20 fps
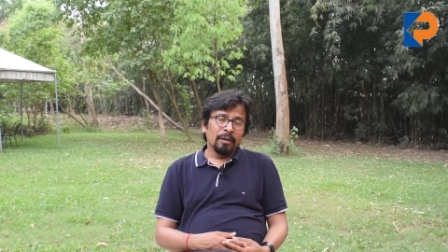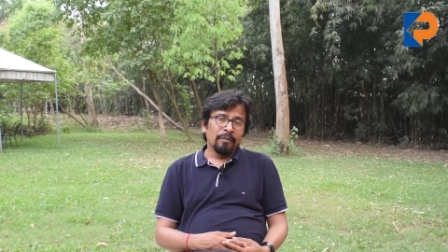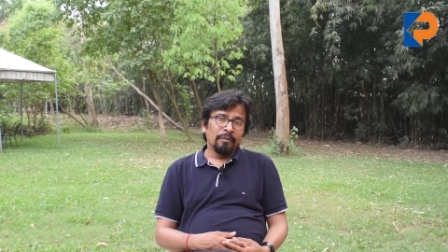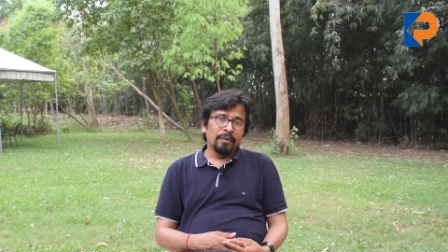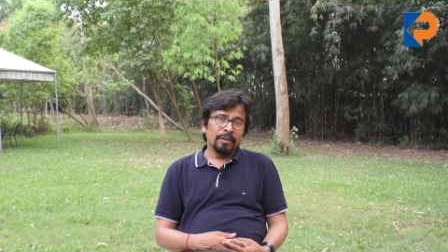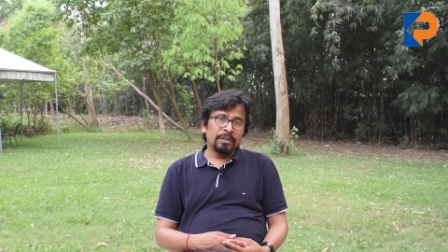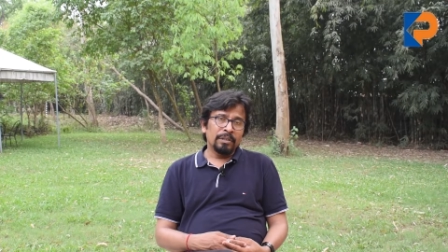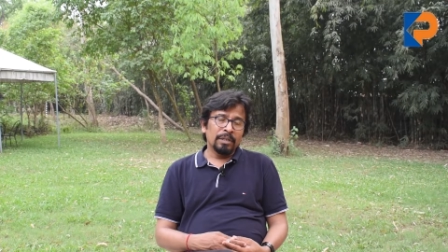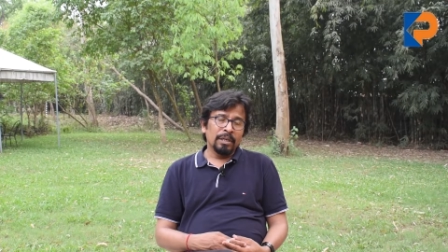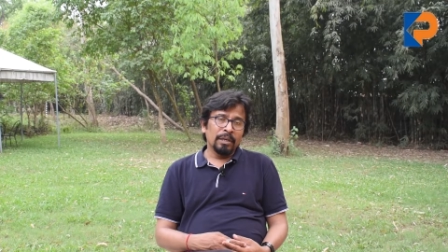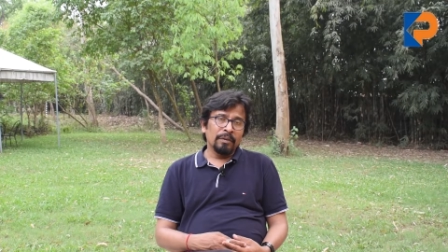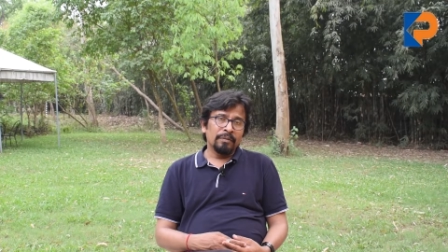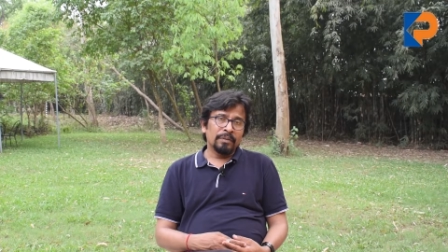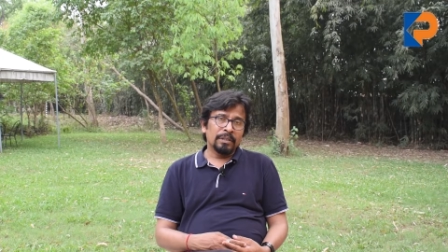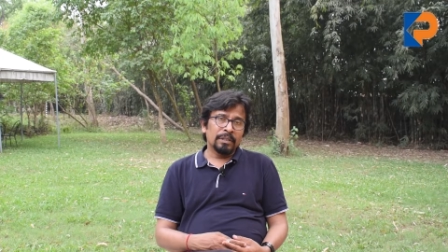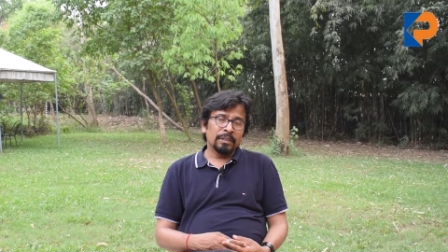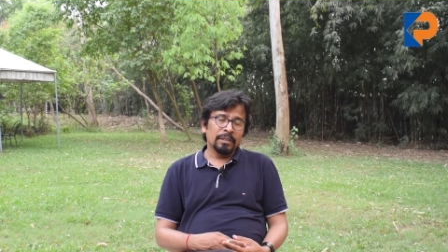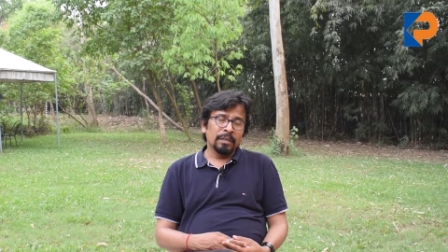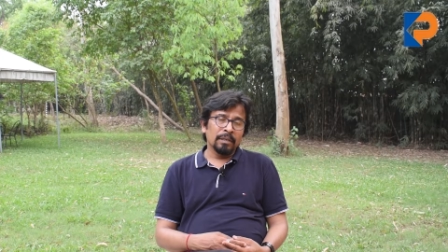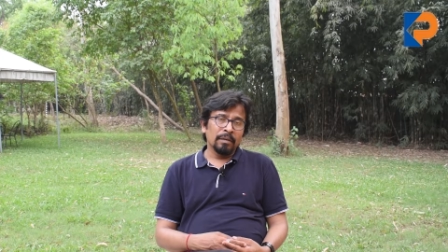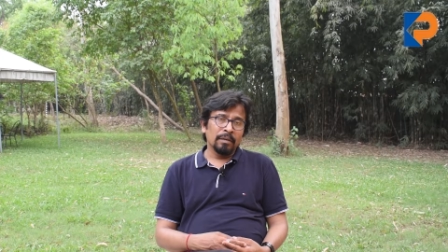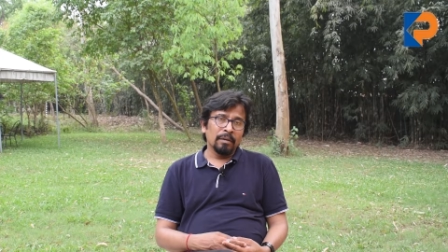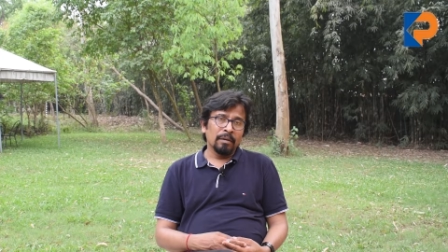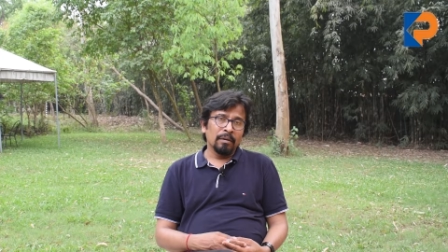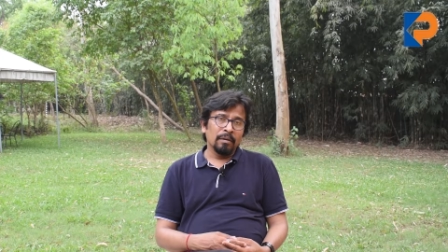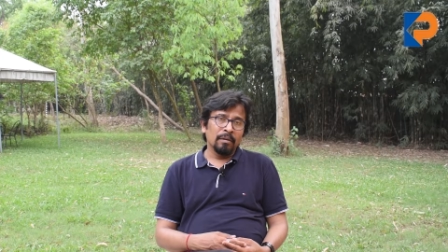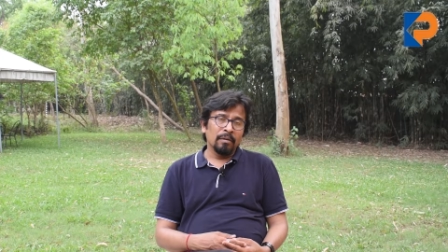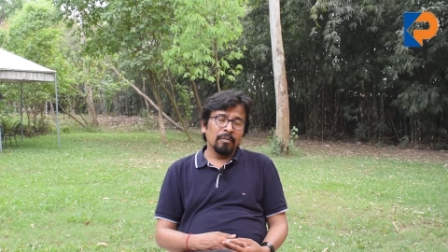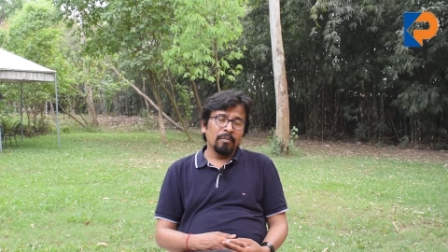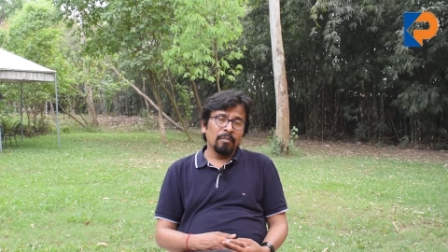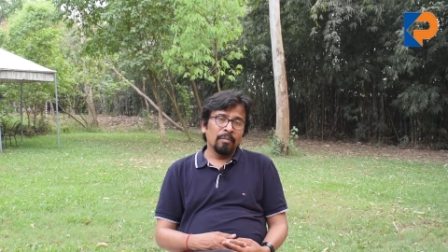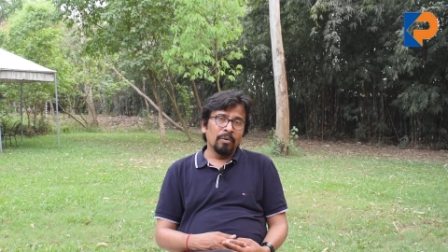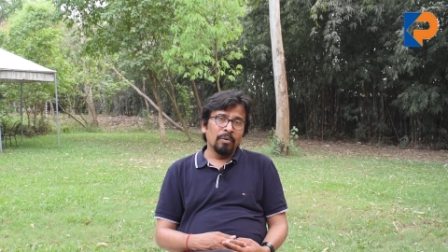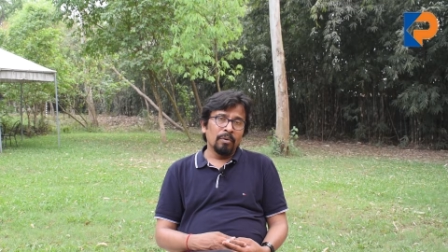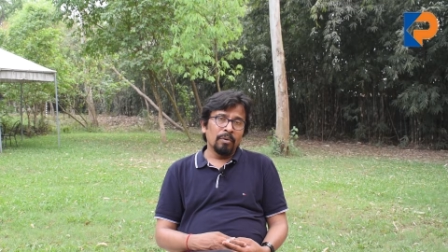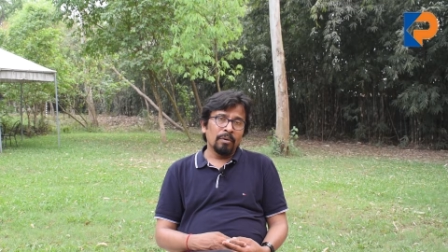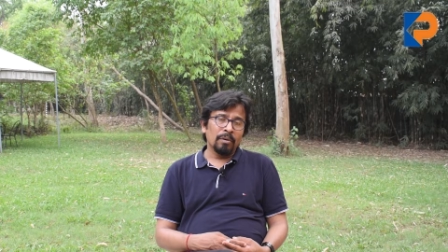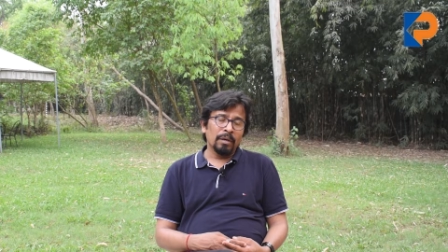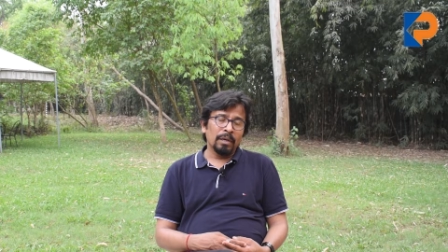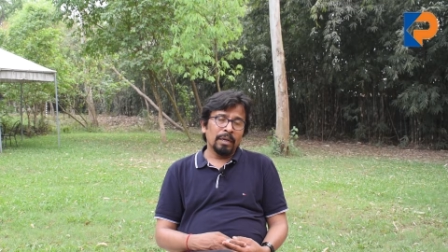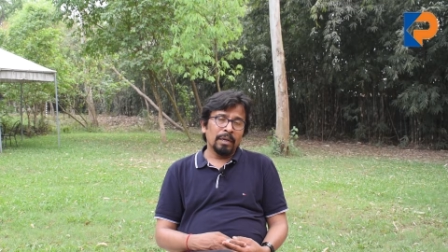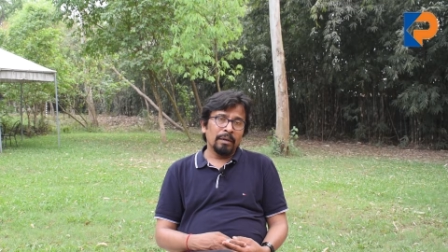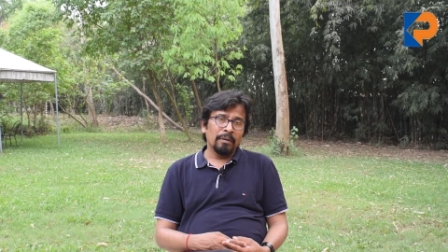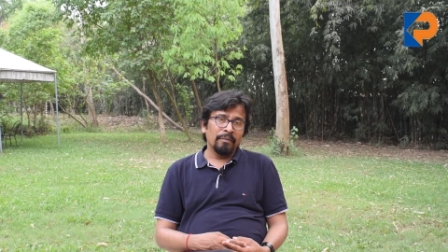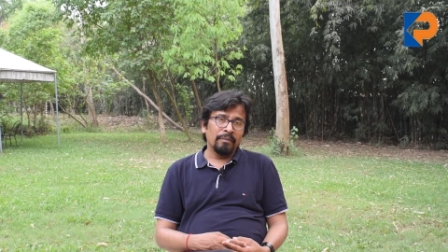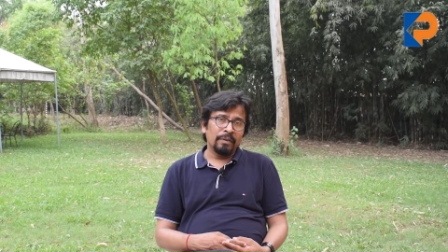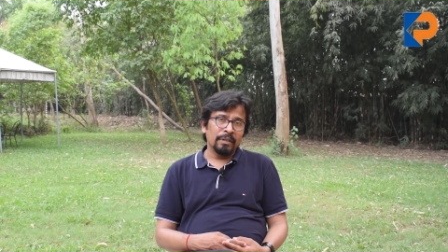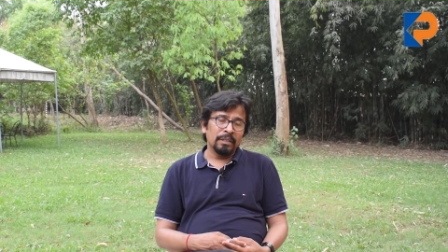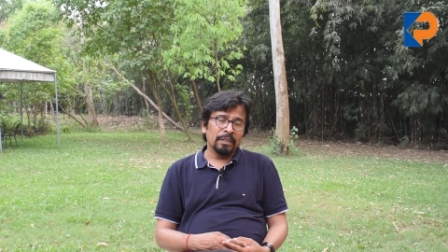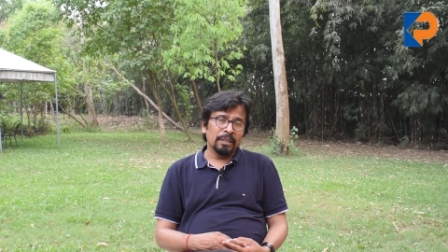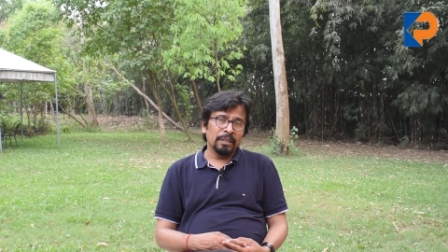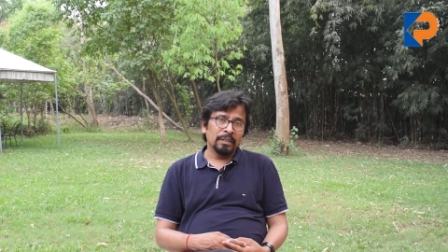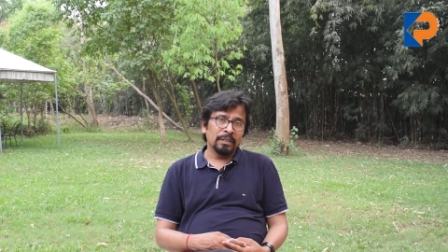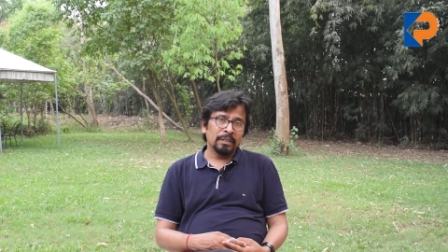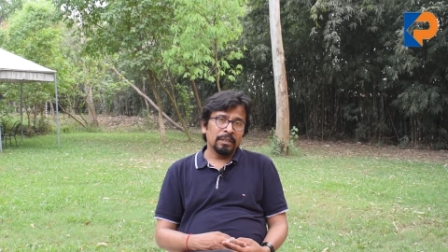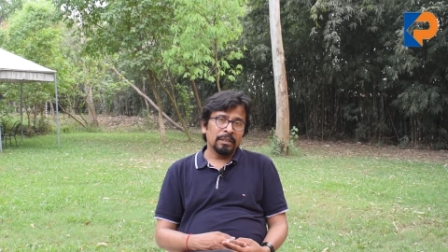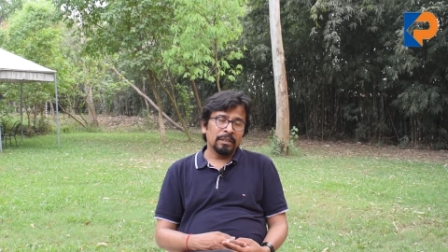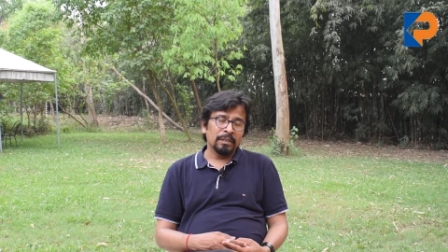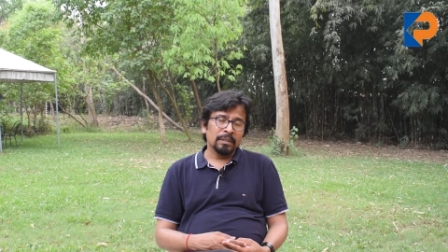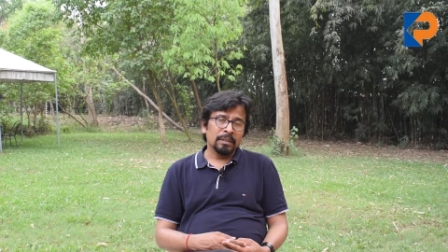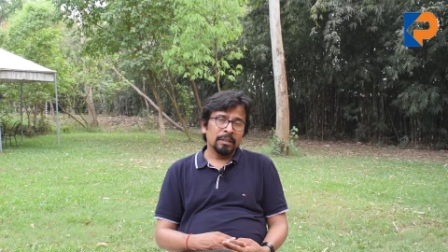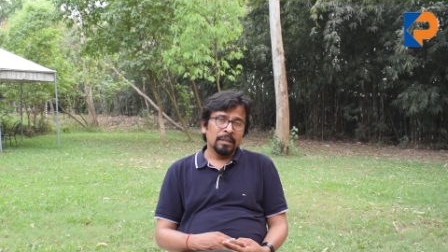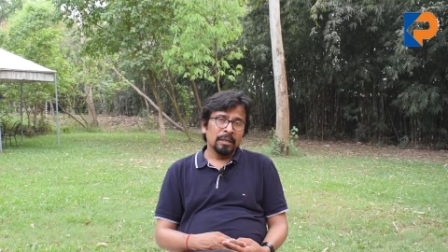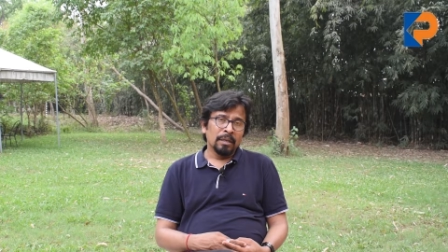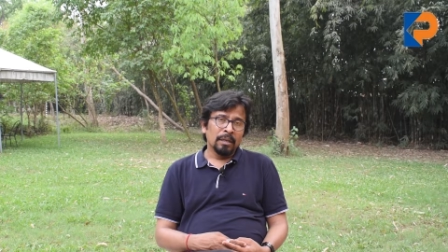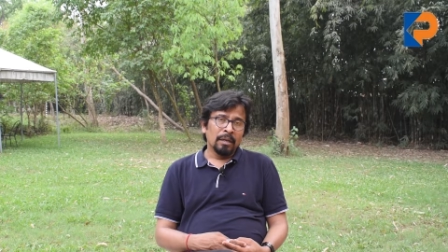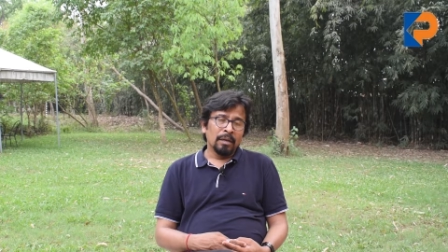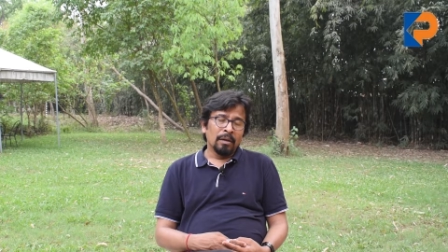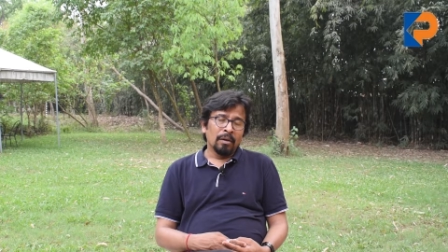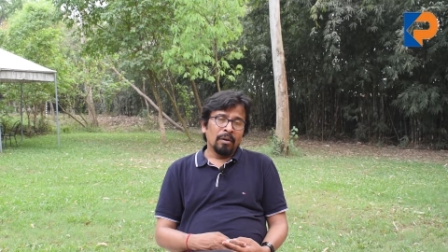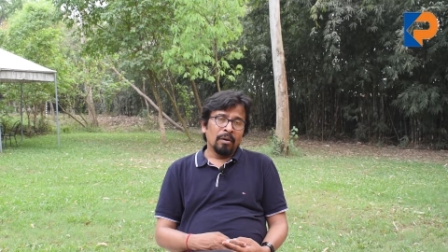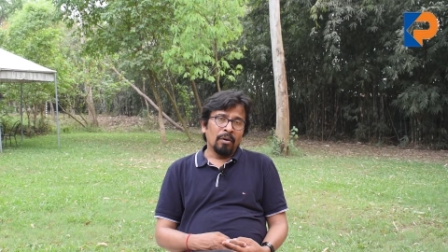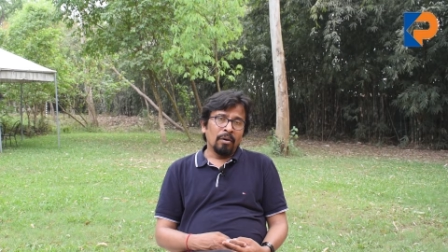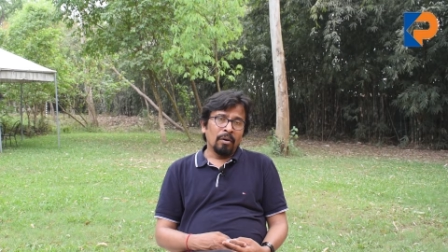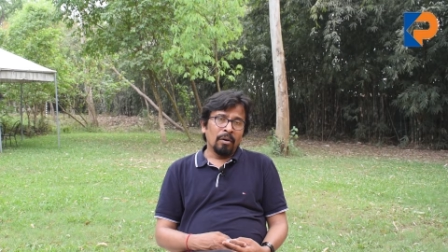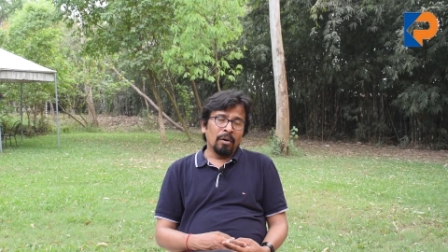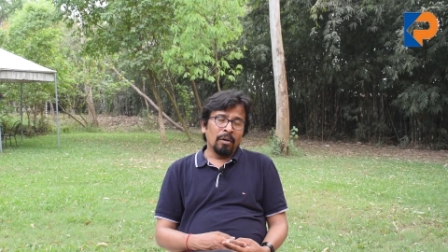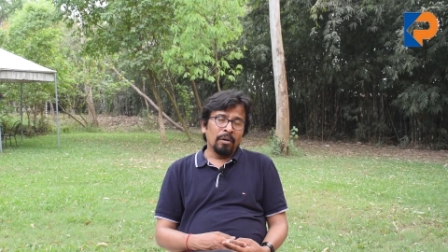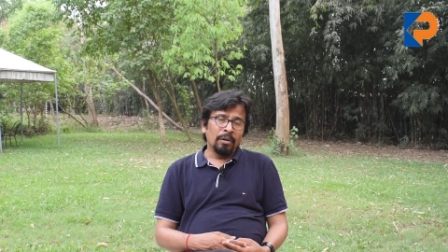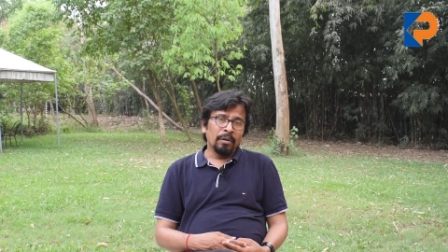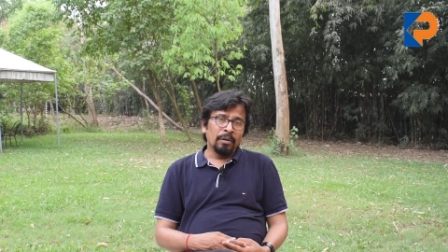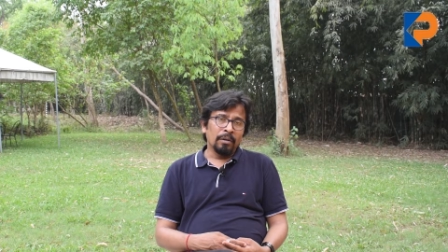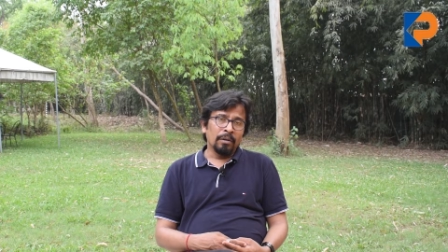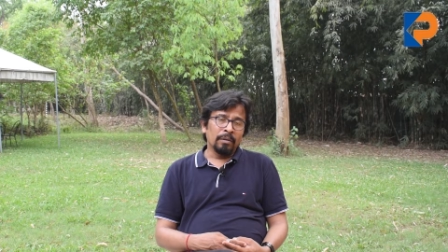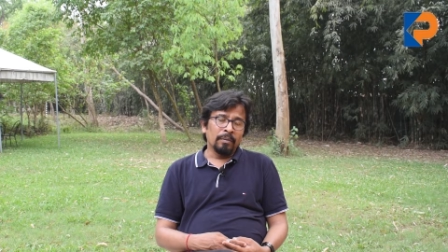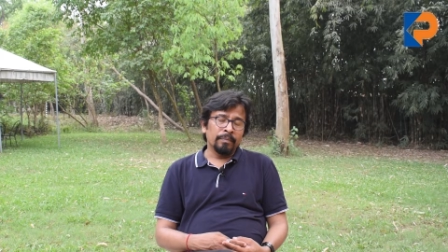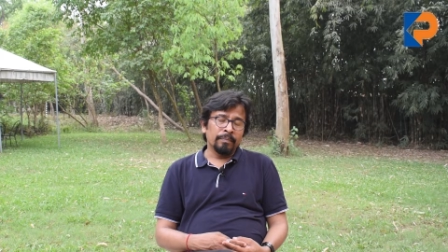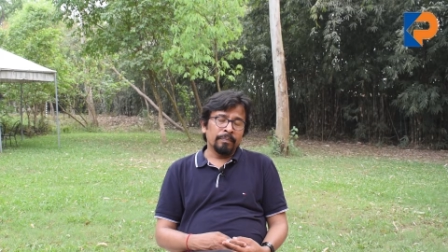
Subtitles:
which gives more an emphasis on